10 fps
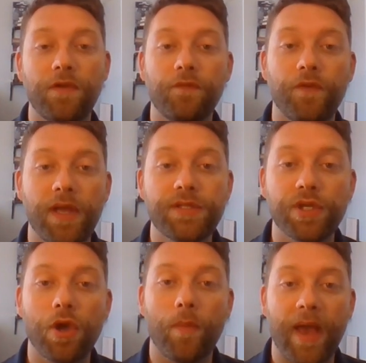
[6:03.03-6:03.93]
feel free
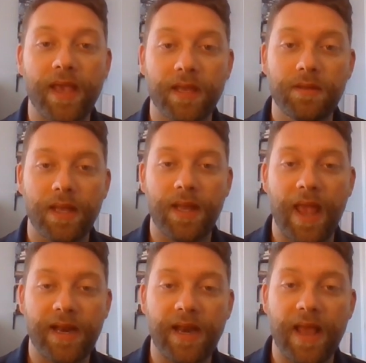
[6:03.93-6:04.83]
to go back in and
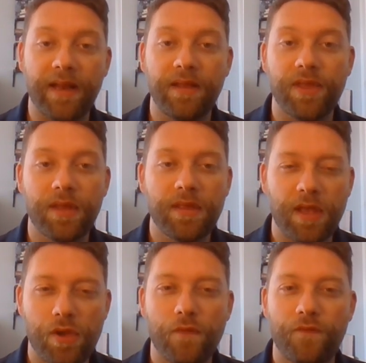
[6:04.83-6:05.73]
edit anything
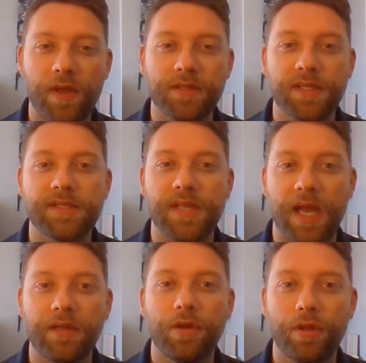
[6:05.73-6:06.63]
that you feel does
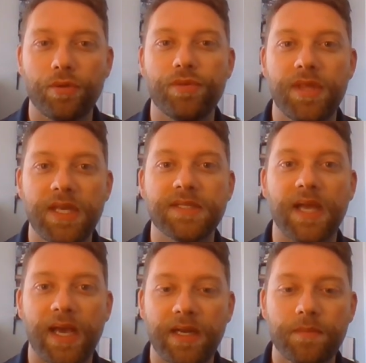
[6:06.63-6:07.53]
not include these
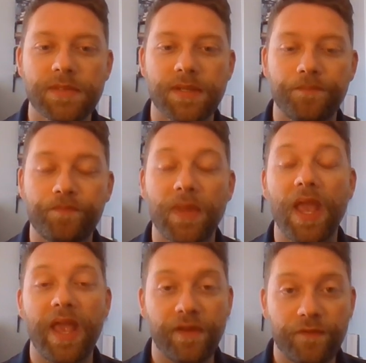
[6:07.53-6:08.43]
items.
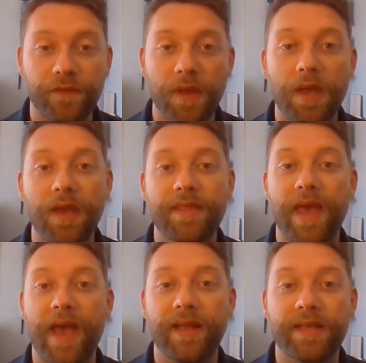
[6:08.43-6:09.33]
If
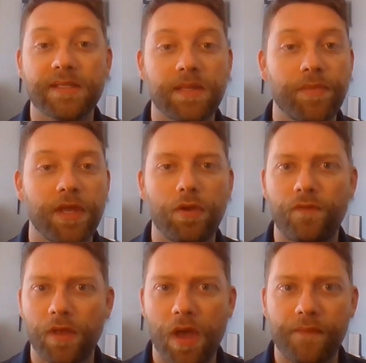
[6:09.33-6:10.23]
that is something you
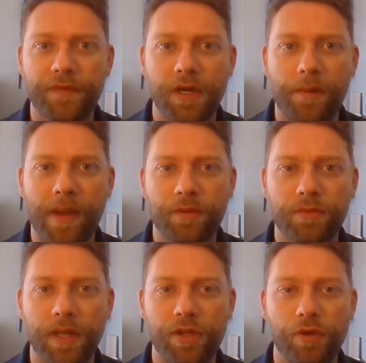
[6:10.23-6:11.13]
feel confident
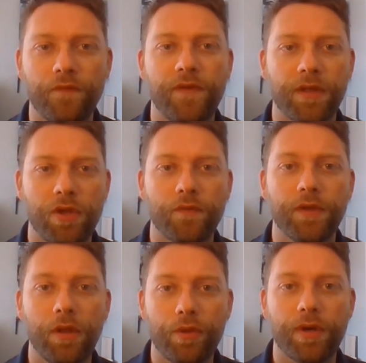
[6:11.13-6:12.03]
about and you feel you've
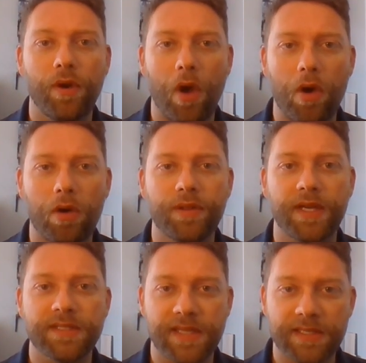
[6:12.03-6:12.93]
included all
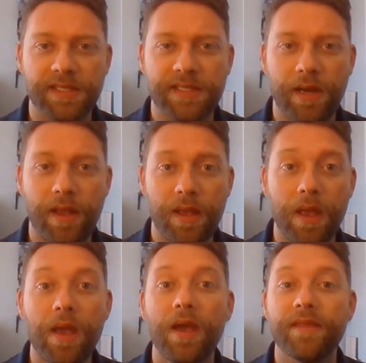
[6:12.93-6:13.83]
that is necessary,
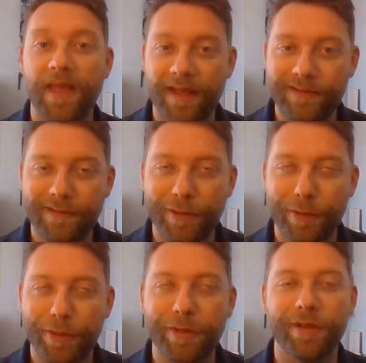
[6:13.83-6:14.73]
then
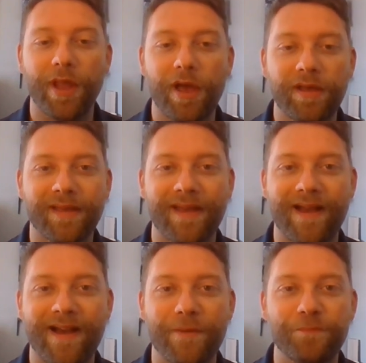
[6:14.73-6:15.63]
good luck
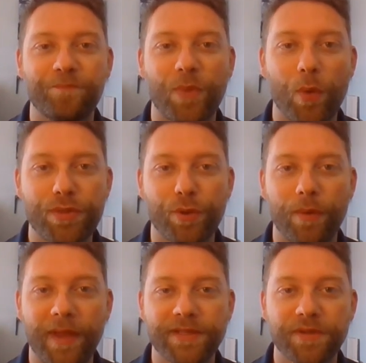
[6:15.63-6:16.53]
with the
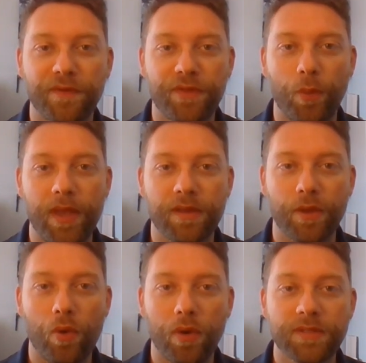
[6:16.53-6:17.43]
remainder of the week of
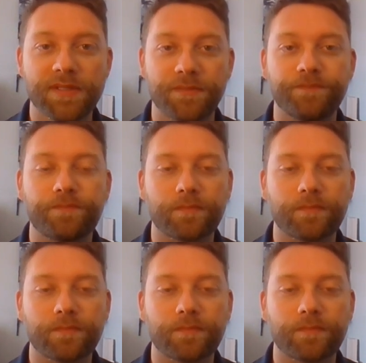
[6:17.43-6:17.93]
the course,